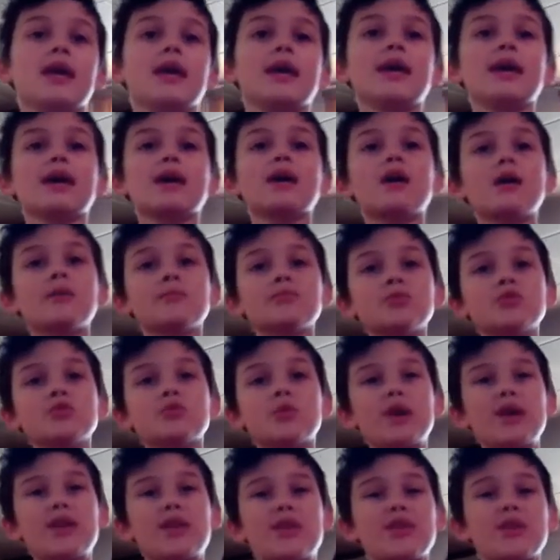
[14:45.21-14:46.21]
it comes
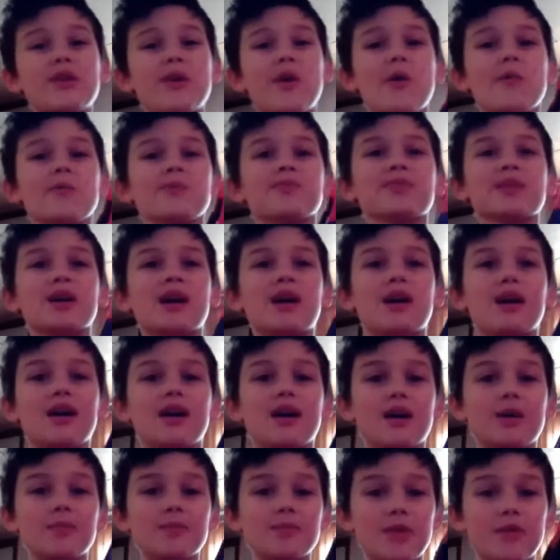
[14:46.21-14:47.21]
with
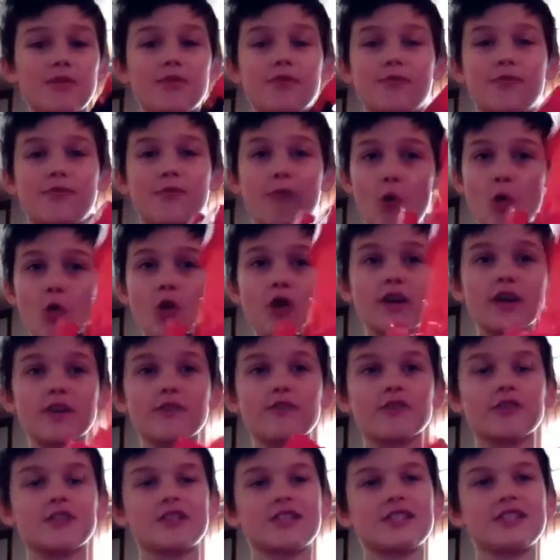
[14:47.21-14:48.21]
um, four
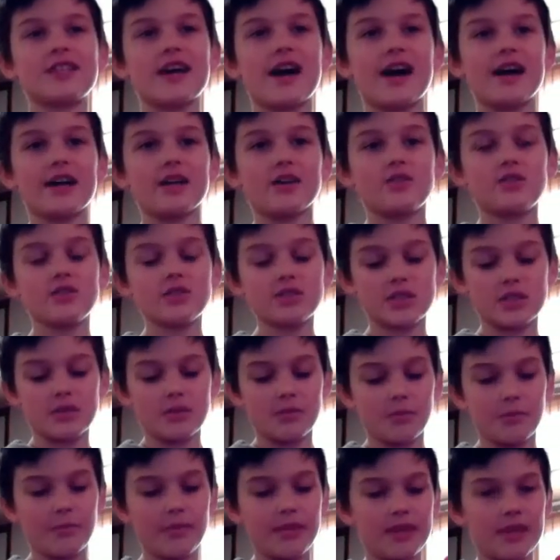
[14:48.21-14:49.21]
different styles:
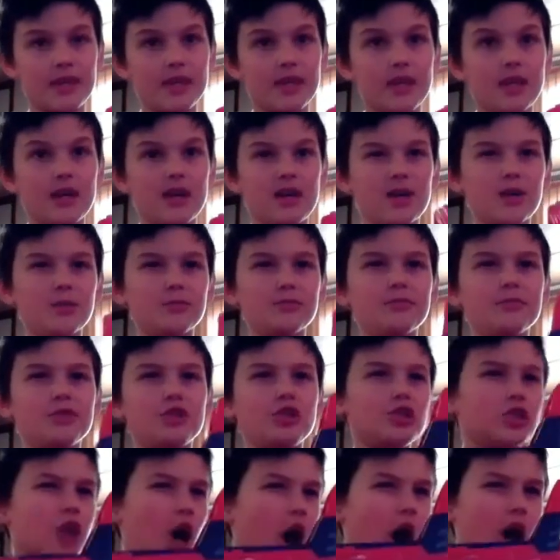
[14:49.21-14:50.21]
the um,
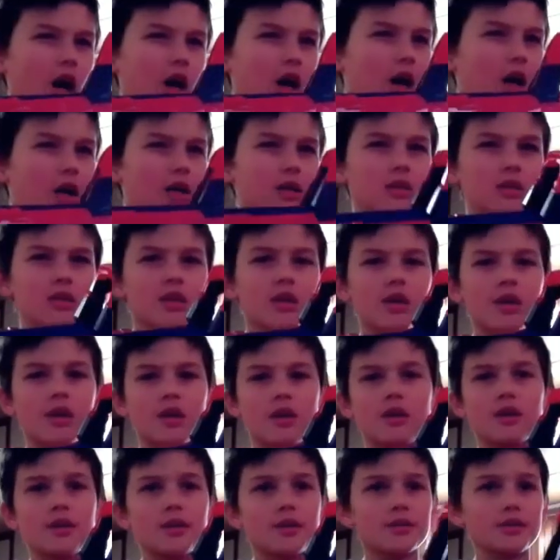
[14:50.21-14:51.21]
shotgun
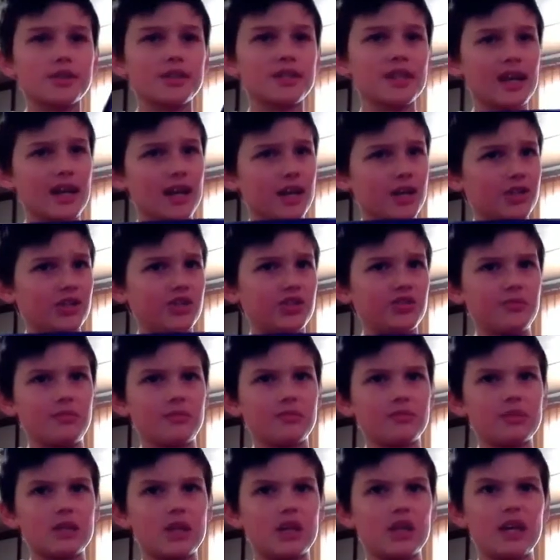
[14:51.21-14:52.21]
slash
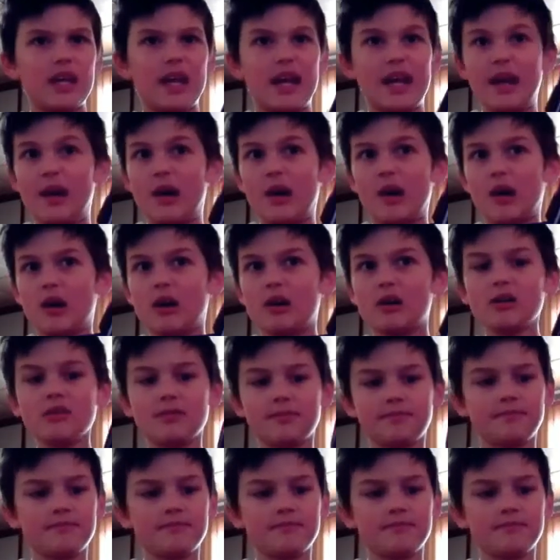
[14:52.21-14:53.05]
uh, AR,